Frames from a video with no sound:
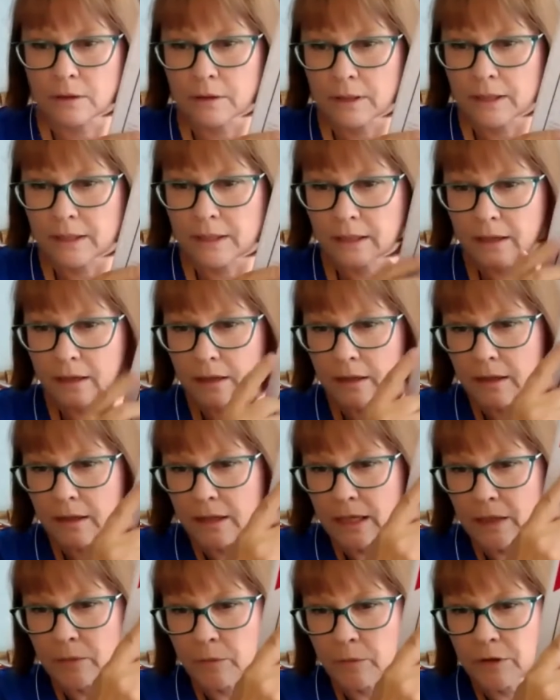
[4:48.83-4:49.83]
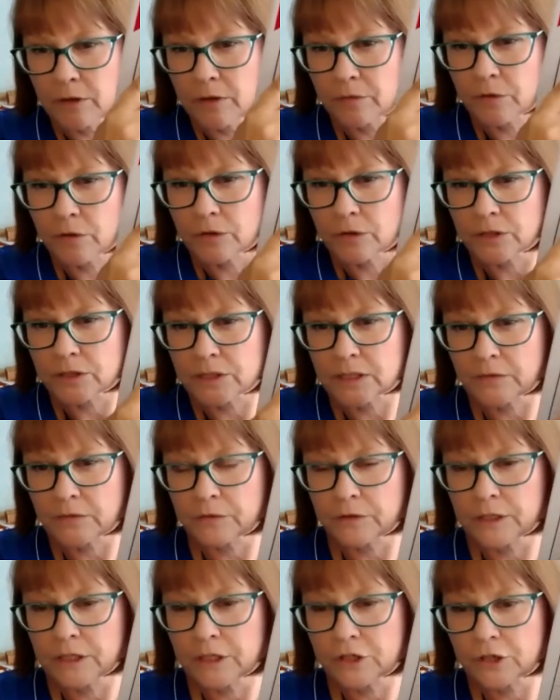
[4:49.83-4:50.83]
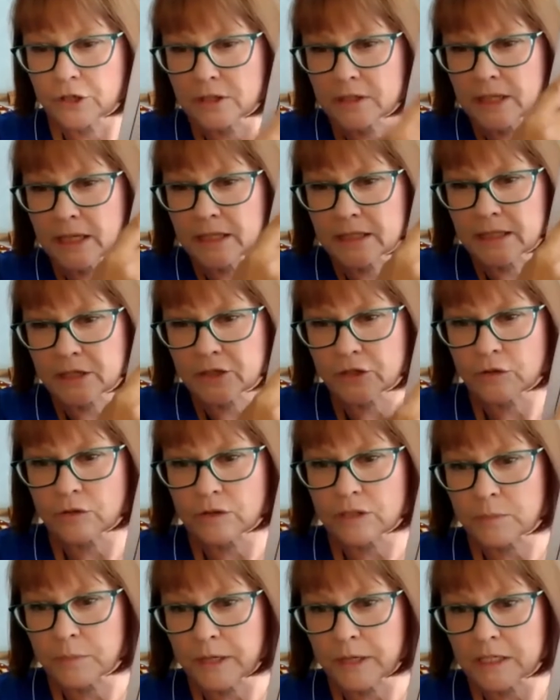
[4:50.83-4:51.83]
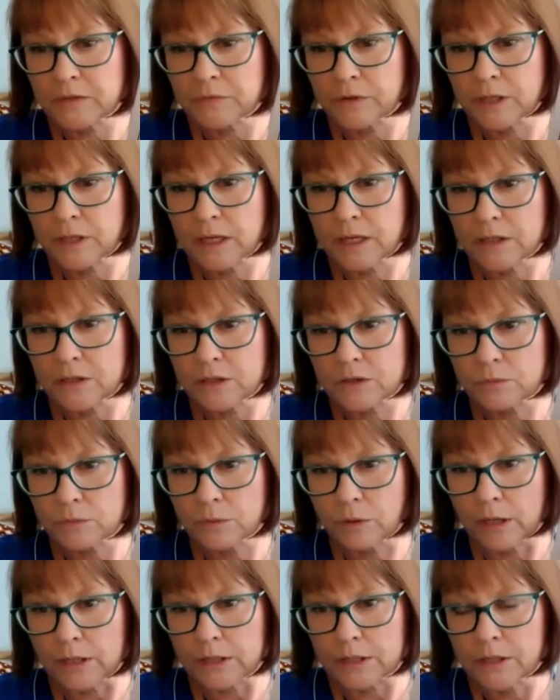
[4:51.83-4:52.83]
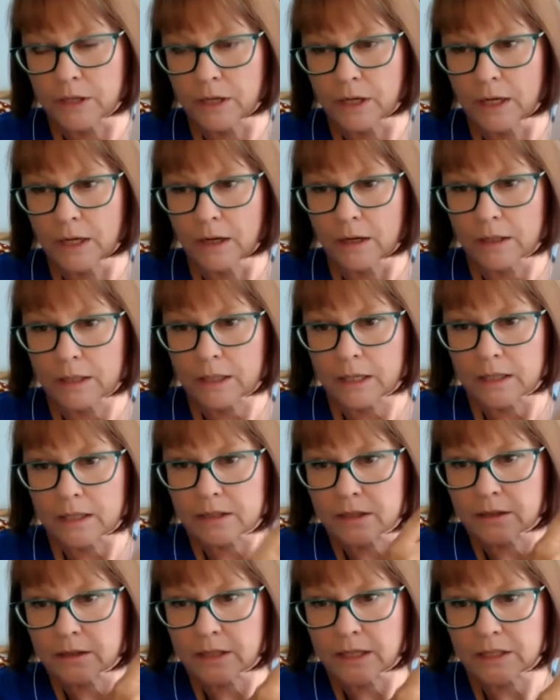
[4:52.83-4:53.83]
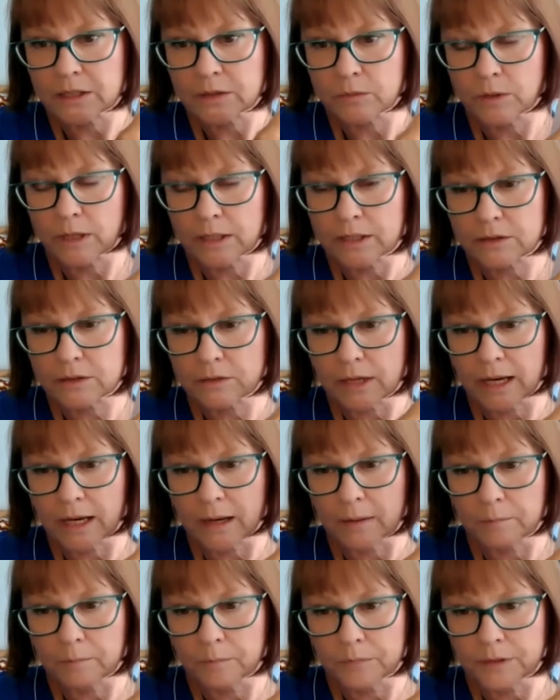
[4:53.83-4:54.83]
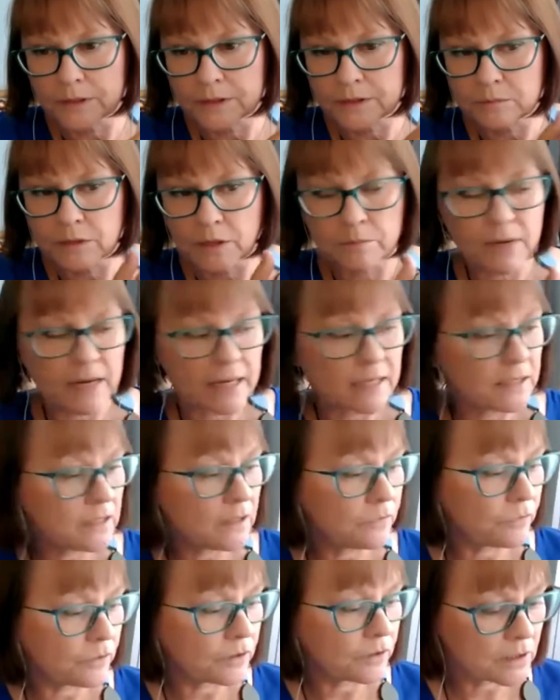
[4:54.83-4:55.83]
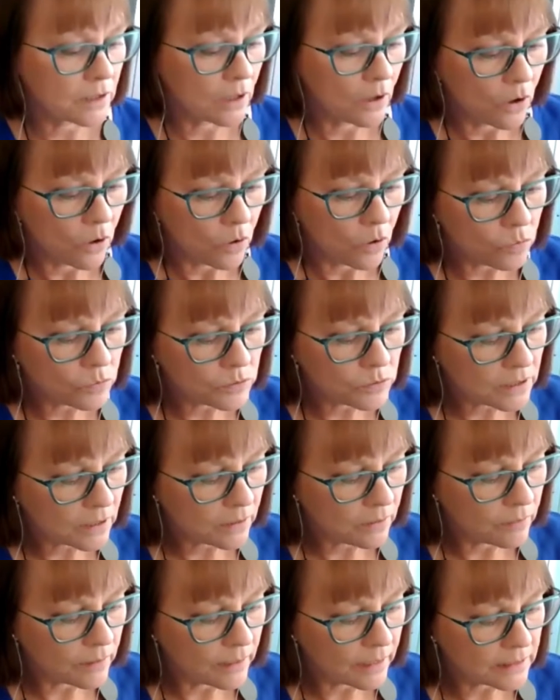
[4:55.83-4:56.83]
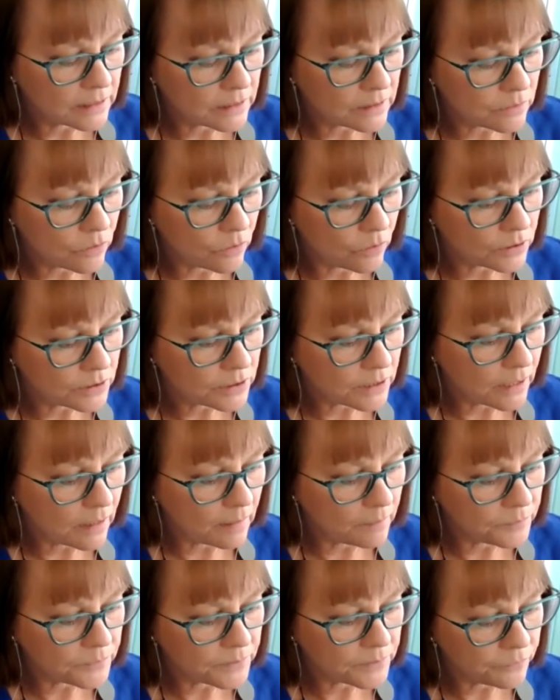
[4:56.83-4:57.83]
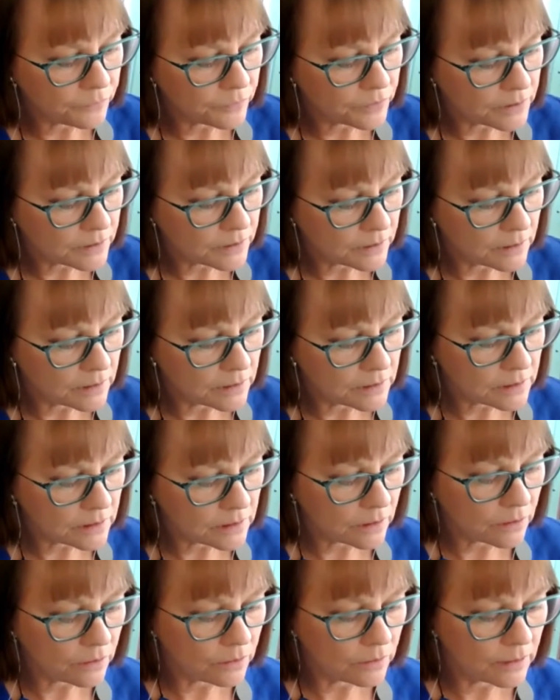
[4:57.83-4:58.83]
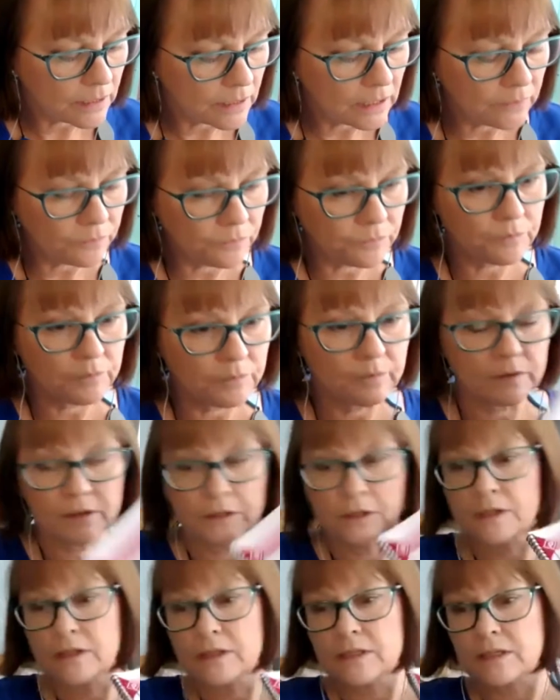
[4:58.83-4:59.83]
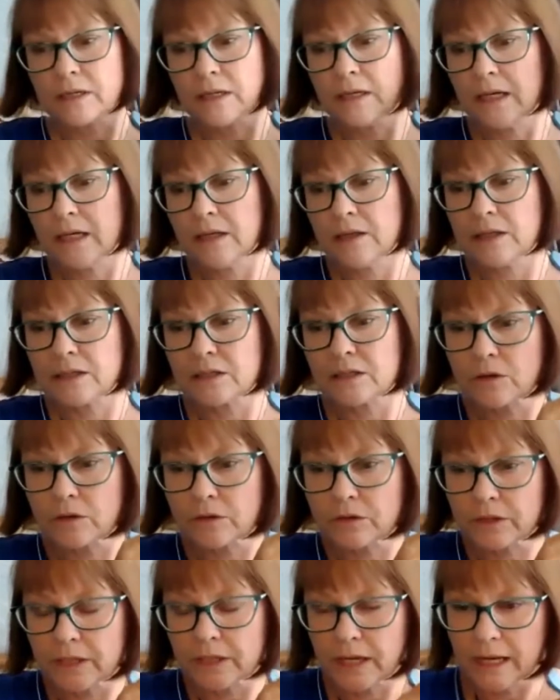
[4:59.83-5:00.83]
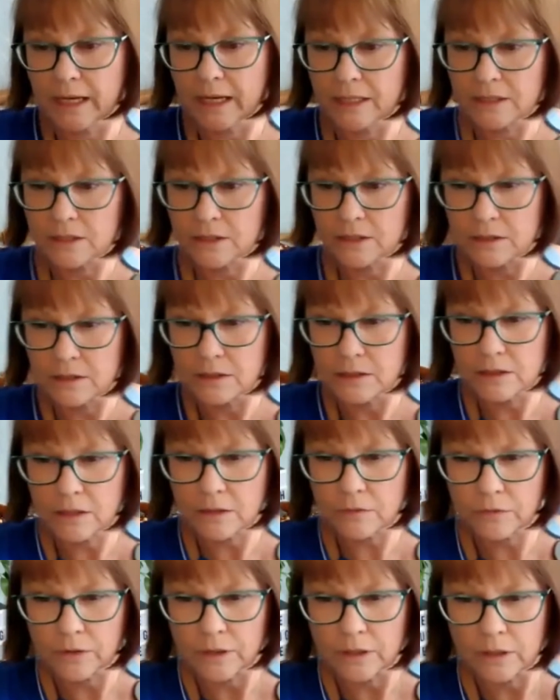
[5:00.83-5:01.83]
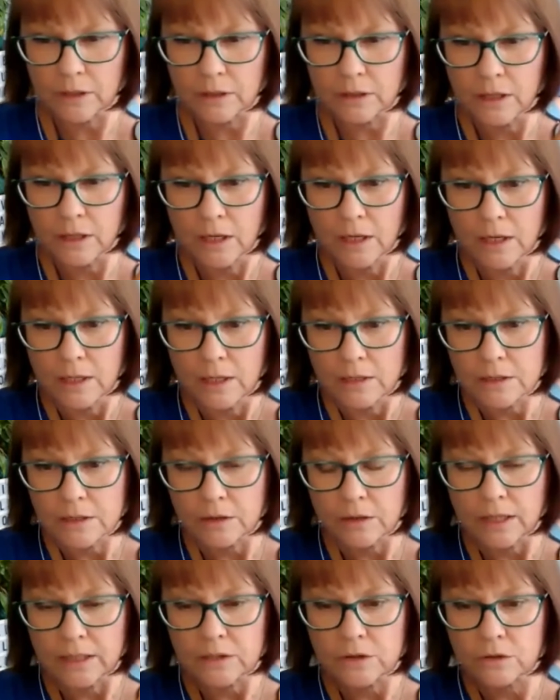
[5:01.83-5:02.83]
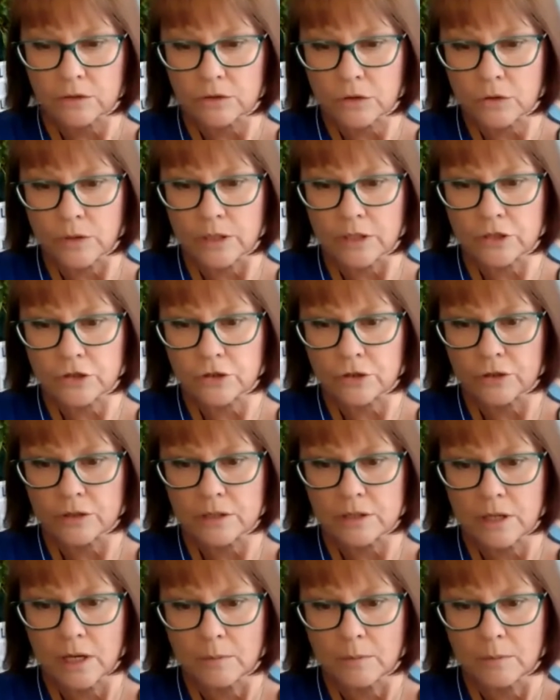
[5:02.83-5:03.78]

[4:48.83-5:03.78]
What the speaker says: here, and where I've got the definitions, it's actually got space for the kids to write. Okay, so that's the main difference. Also, it's got differences. So if you can see here, this has got the answers and stuff in it. So it's got the questions,